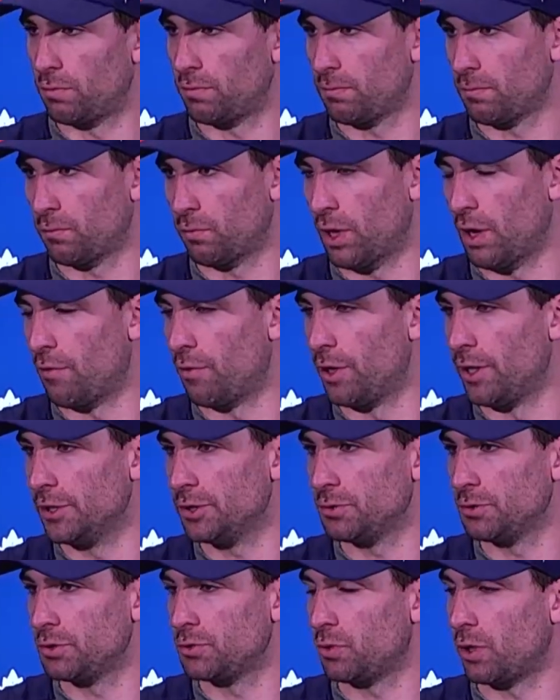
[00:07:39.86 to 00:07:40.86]
whatever it is,
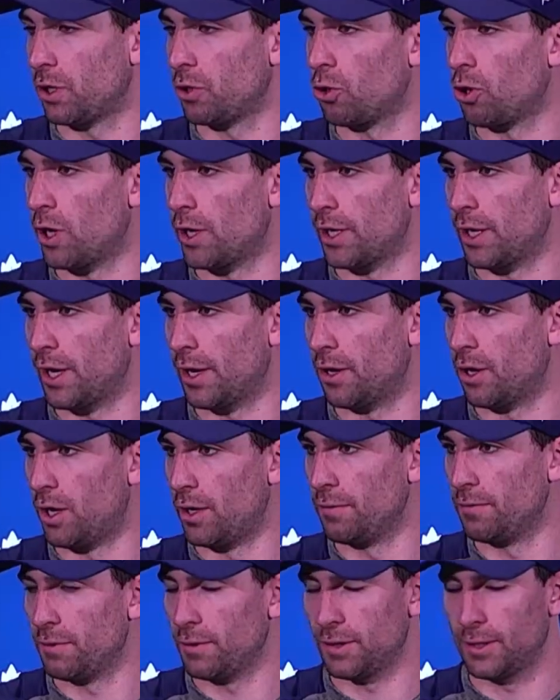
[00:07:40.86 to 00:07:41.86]
we just want to go at it head
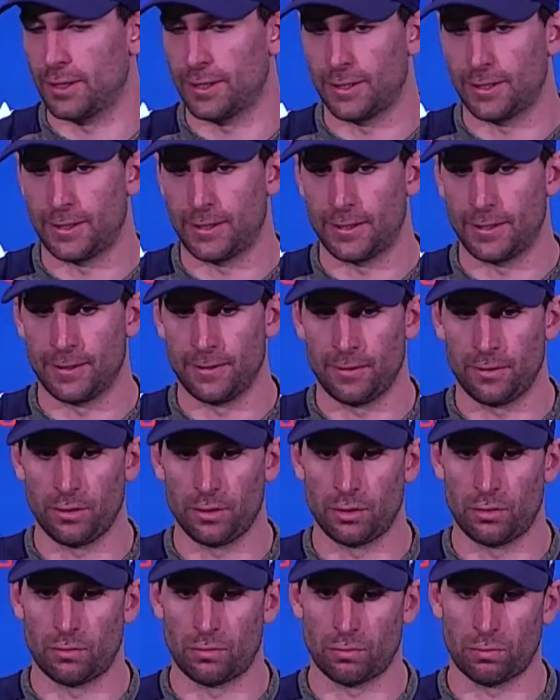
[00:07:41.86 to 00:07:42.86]
on.
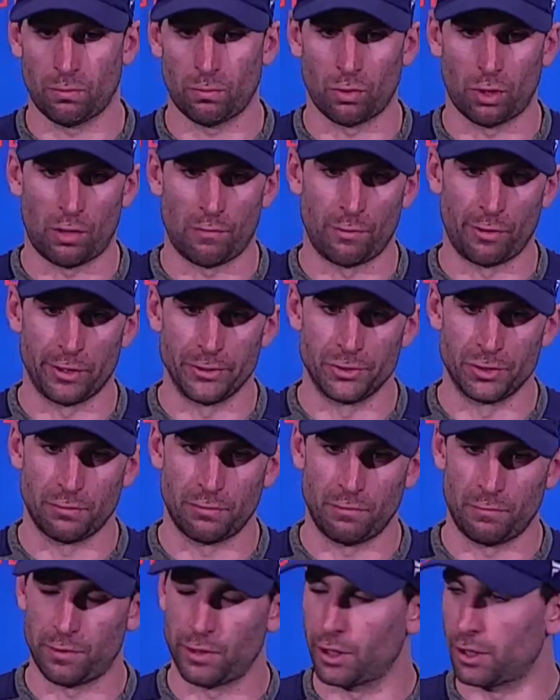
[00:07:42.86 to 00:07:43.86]
We're all very
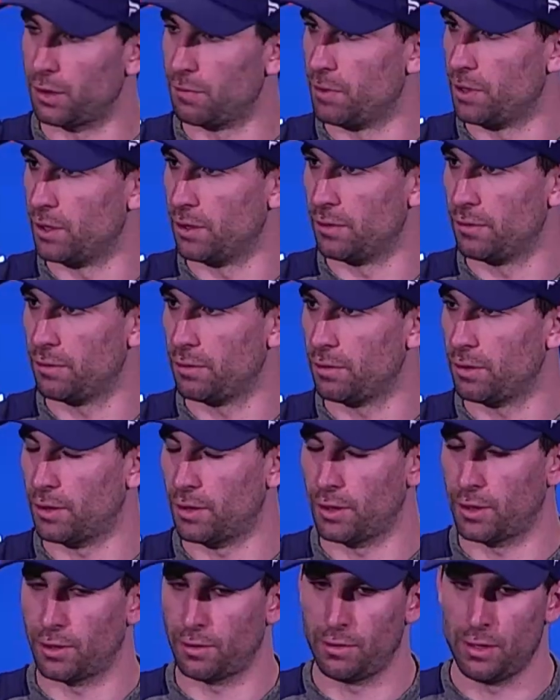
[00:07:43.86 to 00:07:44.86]
driven, very committed.
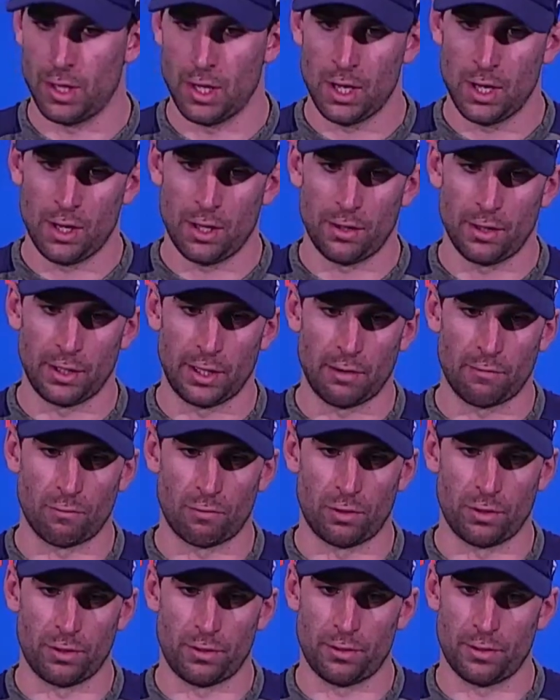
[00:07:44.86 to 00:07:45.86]
I think
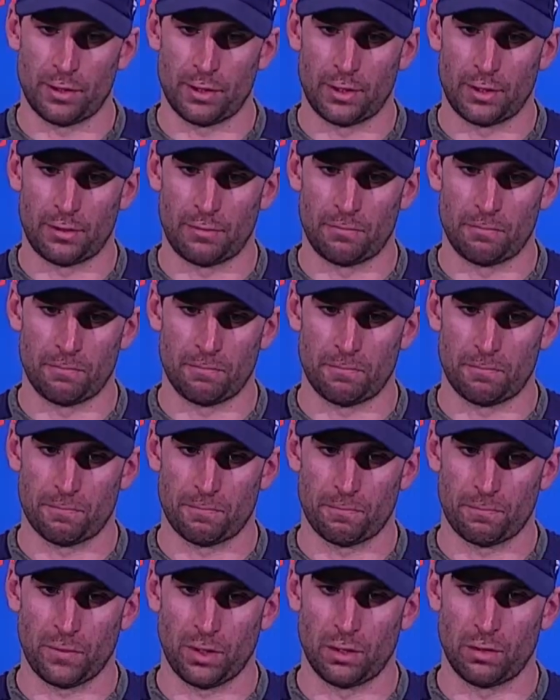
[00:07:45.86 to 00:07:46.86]
everyone,
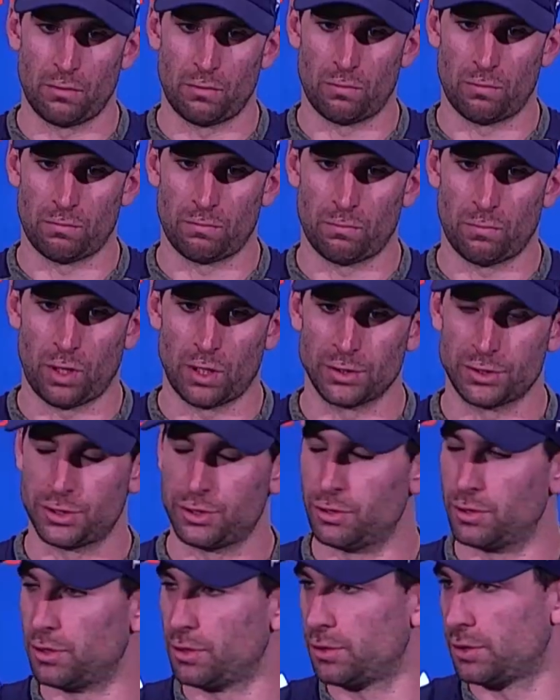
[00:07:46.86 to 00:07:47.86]
wants
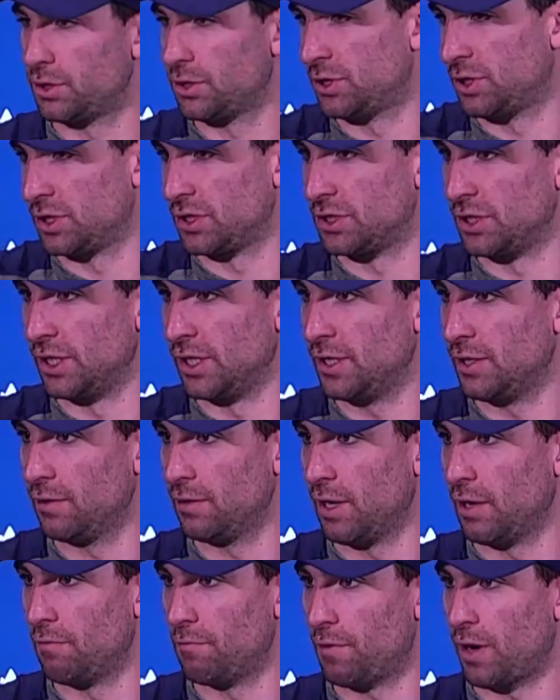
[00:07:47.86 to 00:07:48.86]
to succeed
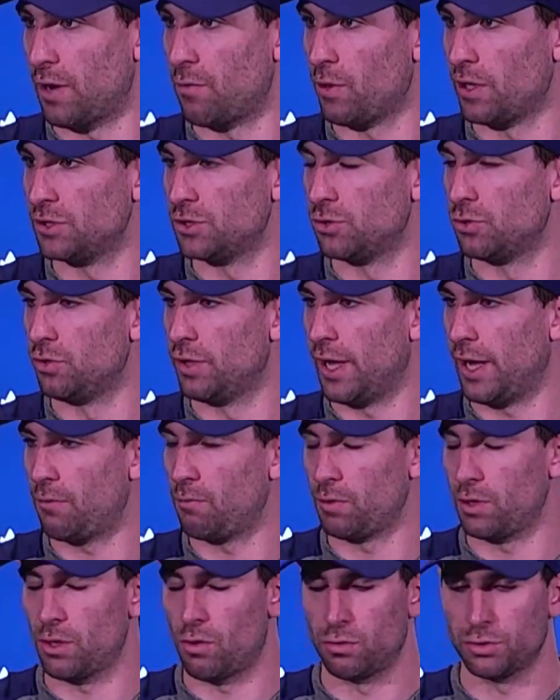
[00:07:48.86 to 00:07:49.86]
and find ways to do that. And
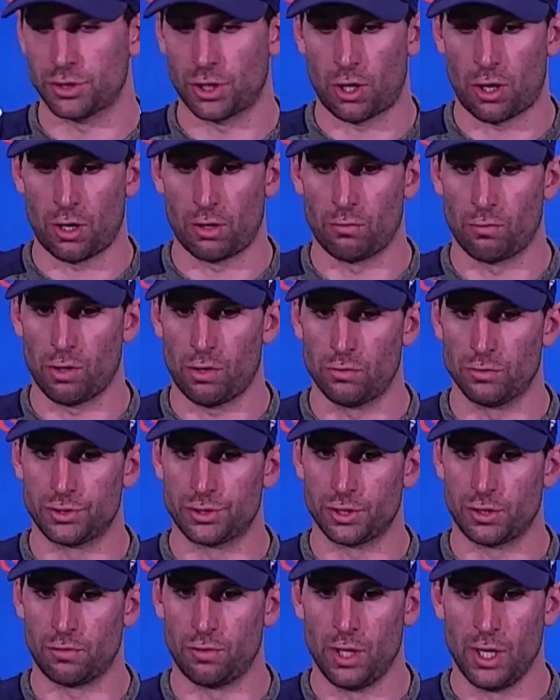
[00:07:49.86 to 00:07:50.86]
we know it's a hard road.
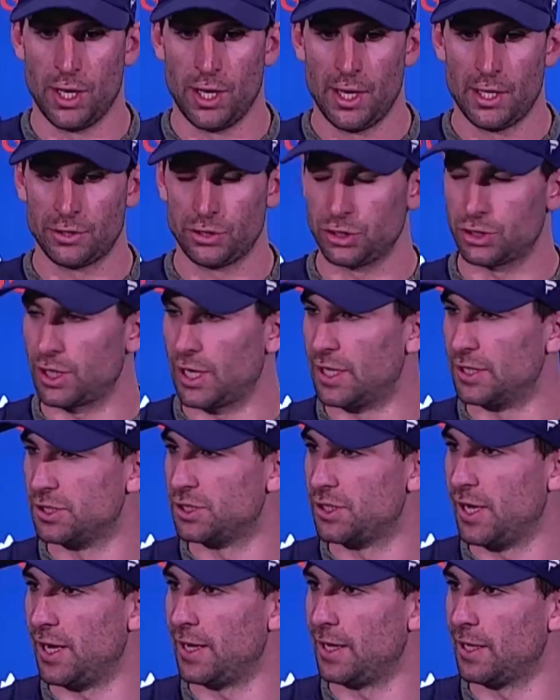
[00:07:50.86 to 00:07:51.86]
So just kind of
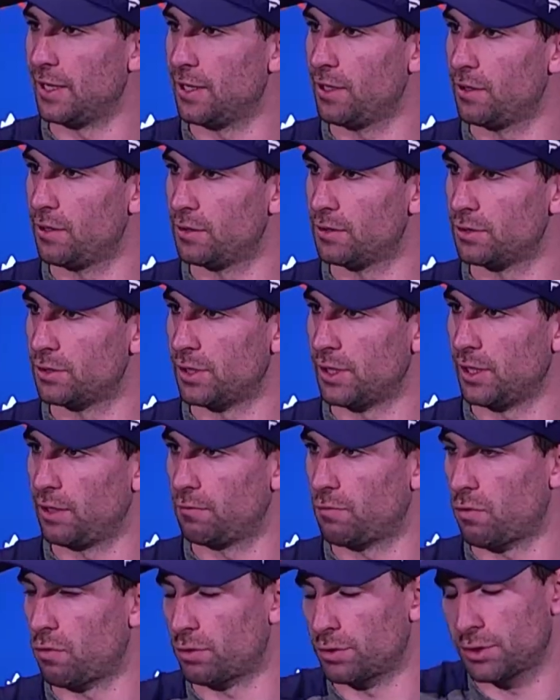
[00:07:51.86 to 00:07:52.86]
staying in it and staying
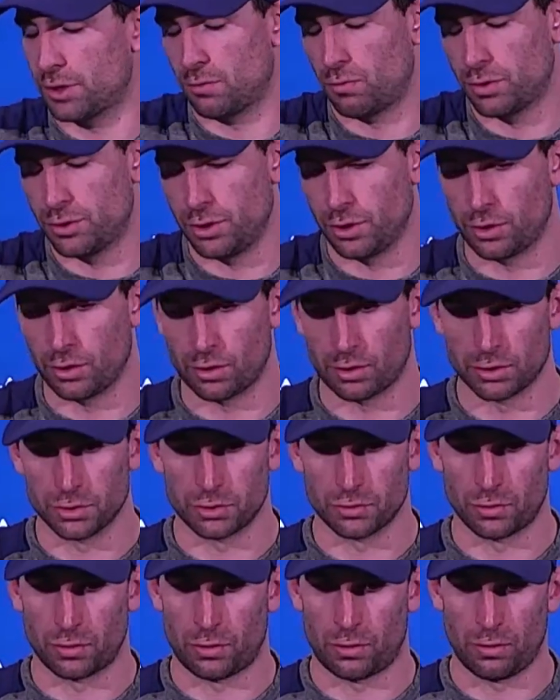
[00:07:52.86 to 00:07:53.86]
focused on what you can
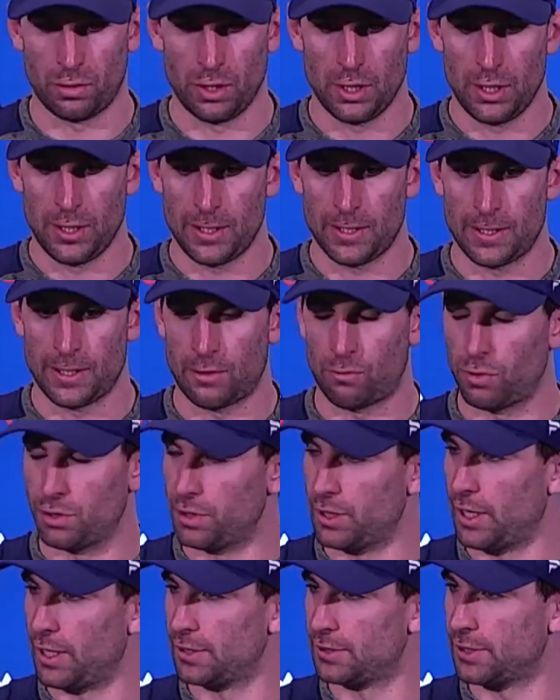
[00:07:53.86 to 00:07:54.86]
control. One
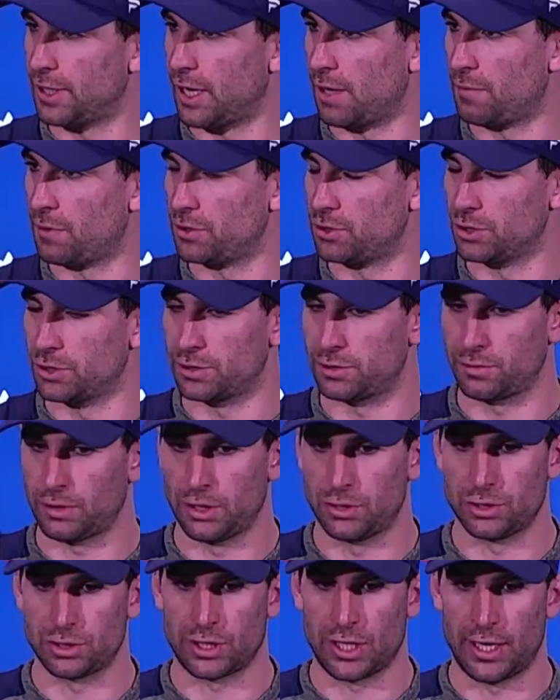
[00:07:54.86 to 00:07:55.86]
day at a time. It
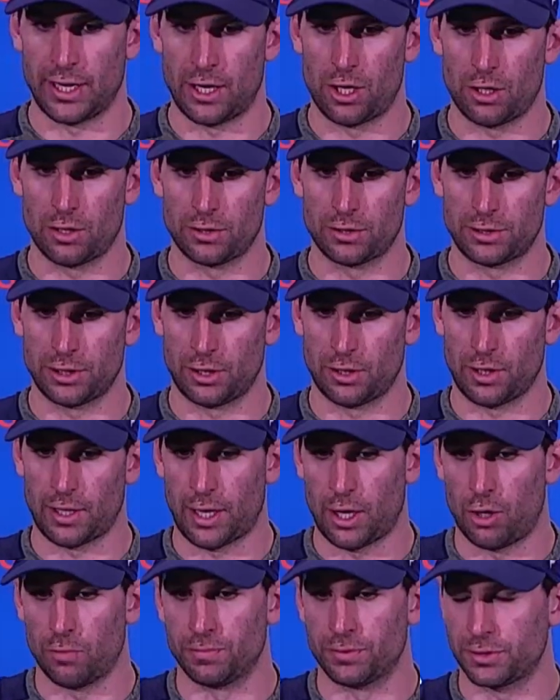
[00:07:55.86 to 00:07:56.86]
just kind of
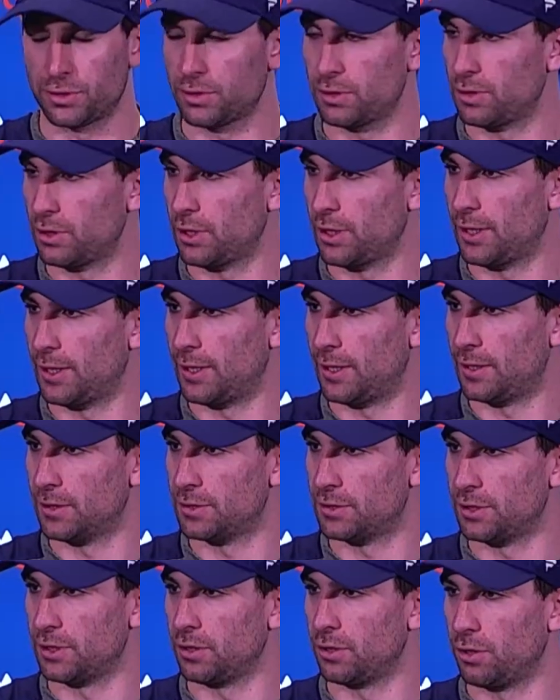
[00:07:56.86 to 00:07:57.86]
helps
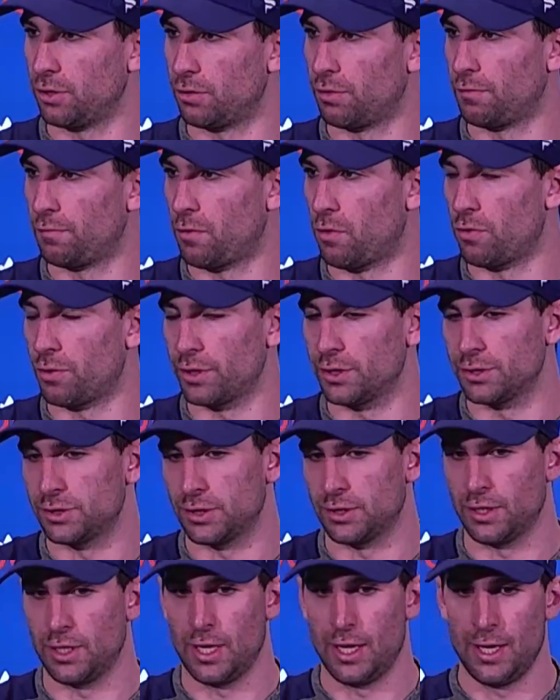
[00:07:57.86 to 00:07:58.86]
singular the focus
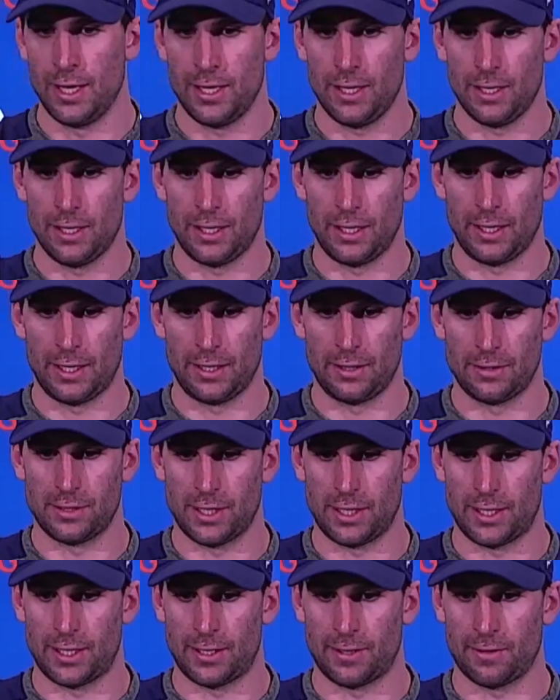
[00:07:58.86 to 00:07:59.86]
and
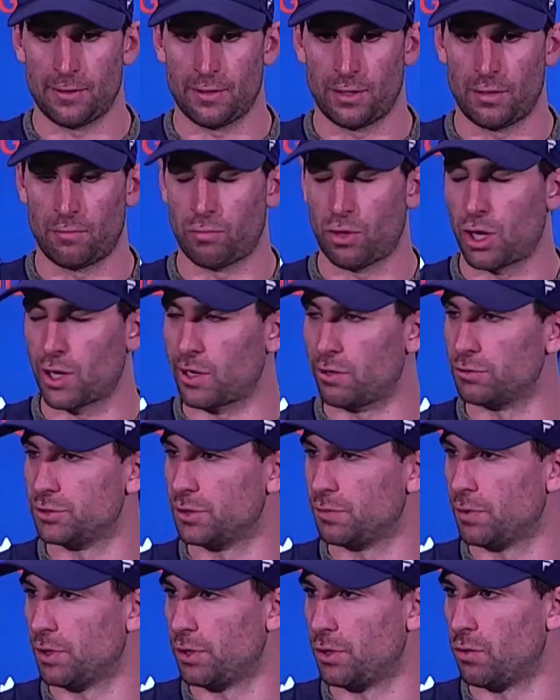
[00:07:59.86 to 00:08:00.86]
block out
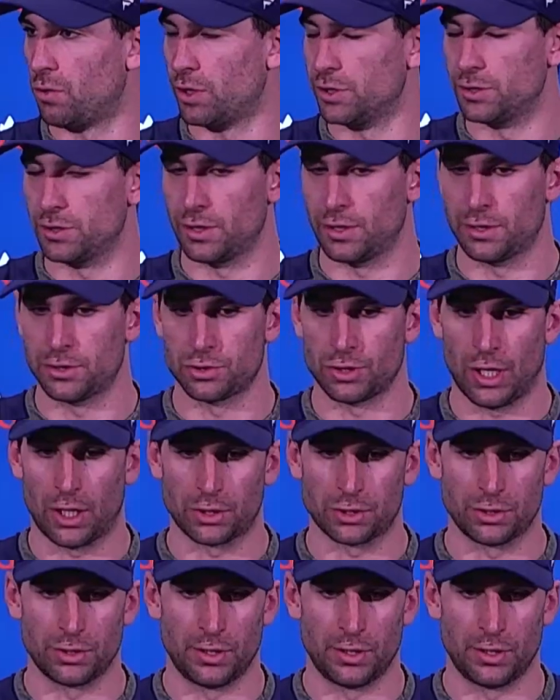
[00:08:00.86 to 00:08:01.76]
some of the noise and the distraction